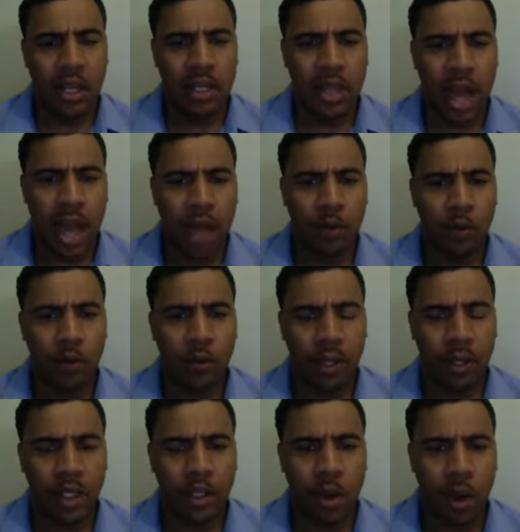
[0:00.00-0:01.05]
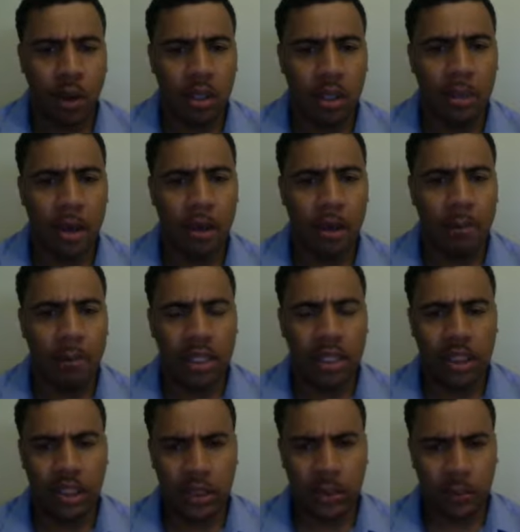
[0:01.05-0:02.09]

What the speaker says: not really talked about much.